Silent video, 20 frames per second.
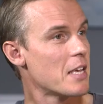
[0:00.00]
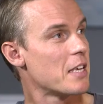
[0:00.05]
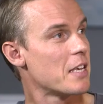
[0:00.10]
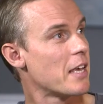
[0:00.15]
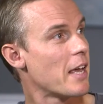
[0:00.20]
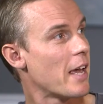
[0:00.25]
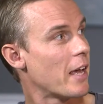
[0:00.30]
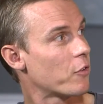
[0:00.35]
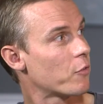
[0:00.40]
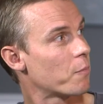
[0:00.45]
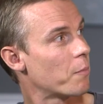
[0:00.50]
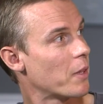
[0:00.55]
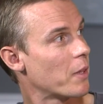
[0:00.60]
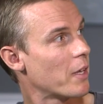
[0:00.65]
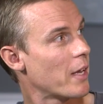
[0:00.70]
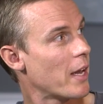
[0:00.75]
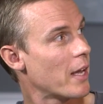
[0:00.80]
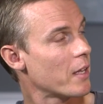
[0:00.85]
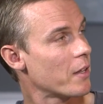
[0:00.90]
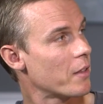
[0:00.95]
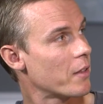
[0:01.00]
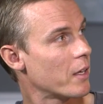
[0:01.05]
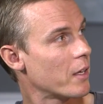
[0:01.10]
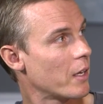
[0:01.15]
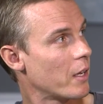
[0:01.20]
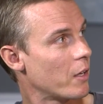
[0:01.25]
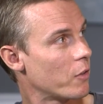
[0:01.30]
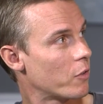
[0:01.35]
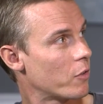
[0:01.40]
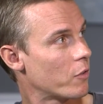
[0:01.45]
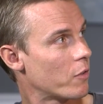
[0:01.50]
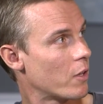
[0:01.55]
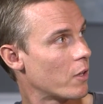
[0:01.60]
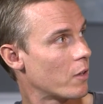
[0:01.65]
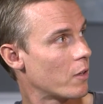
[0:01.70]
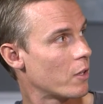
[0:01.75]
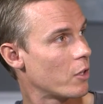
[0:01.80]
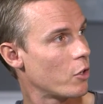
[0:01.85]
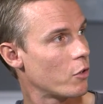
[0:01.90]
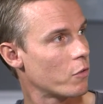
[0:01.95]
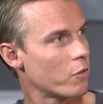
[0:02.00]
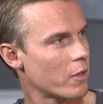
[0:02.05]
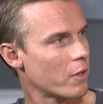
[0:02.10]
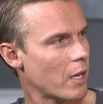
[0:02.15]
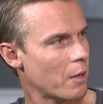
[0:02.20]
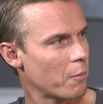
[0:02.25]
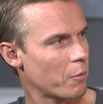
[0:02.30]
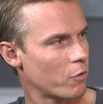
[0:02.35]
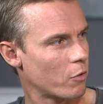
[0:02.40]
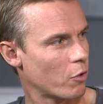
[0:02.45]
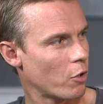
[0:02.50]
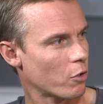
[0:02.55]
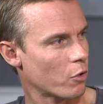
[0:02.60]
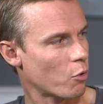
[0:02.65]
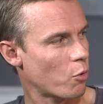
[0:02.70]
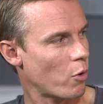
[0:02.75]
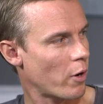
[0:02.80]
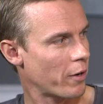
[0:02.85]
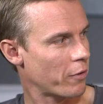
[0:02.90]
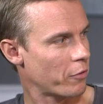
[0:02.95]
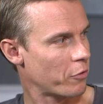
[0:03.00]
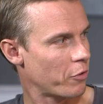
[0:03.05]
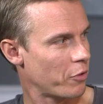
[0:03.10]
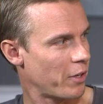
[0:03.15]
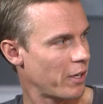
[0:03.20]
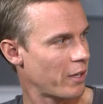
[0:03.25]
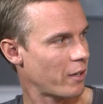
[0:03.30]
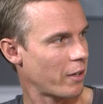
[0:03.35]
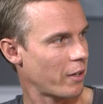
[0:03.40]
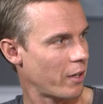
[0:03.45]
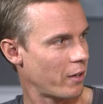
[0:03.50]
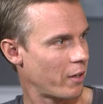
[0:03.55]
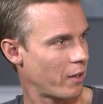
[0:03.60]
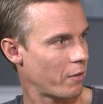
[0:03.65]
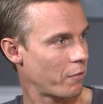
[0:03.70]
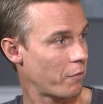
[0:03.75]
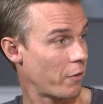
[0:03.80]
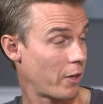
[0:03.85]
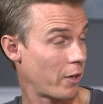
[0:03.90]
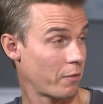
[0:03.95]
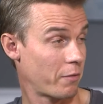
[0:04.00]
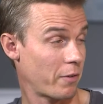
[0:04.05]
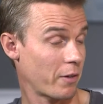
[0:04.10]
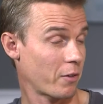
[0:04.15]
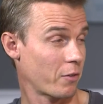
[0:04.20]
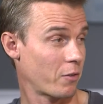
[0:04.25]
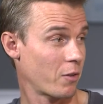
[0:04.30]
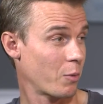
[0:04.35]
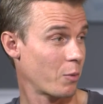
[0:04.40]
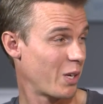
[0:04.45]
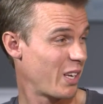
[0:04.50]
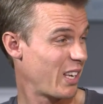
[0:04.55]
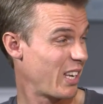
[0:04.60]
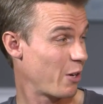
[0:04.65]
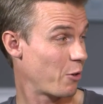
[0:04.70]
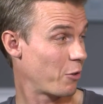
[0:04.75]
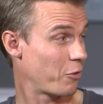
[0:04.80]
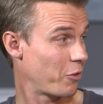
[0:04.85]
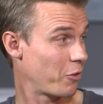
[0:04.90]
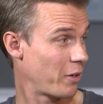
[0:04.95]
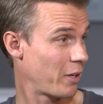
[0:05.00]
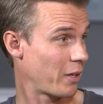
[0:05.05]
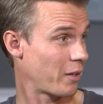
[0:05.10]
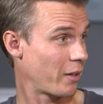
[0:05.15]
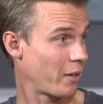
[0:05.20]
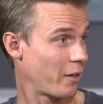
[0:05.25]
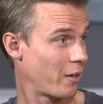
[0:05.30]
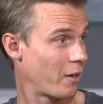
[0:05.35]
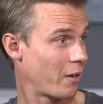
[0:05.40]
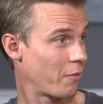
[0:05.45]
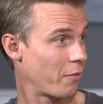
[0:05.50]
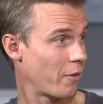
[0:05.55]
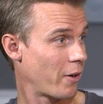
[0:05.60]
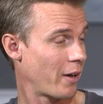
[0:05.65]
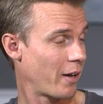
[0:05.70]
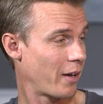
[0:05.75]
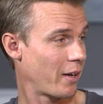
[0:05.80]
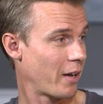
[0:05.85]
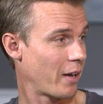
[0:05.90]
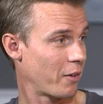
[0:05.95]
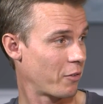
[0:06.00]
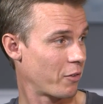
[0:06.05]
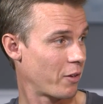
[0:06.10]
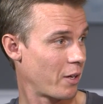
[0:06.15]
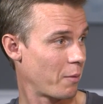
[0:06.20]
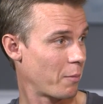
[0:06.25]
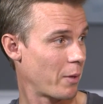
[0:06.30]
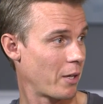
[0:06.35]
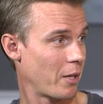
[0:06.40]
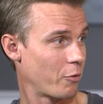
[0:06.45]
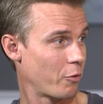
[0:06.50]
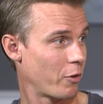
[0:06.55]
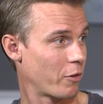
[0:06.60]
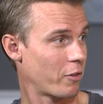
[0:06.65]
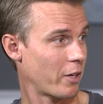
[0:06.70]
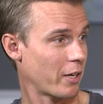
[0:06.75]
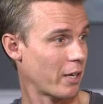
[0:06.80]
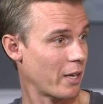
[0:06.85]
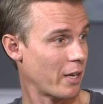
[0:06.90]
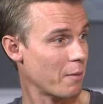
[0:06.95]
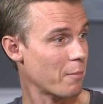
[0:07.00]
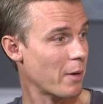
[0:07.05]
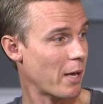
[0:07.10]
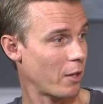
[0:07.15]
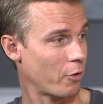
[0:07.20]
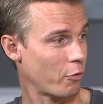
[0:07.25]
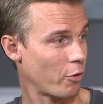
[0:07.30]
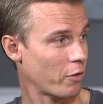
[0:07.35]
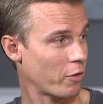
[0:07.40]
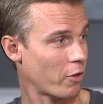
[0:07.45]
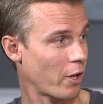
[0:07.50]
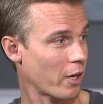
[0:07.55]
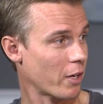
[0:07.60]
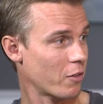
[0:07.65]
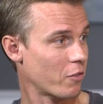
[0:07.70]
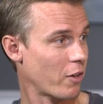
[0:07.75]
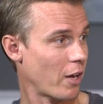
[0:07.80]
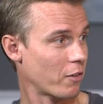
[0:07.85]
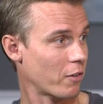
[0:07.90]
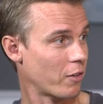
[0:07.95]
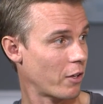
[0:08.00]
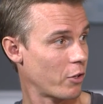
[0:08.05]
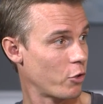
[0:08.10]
Yes, but the only thing is, is that the username is not quite as uniquely identifying. In fact, it's nowhere near as uniquely identifying as an email address. Like an email address, I can take, say,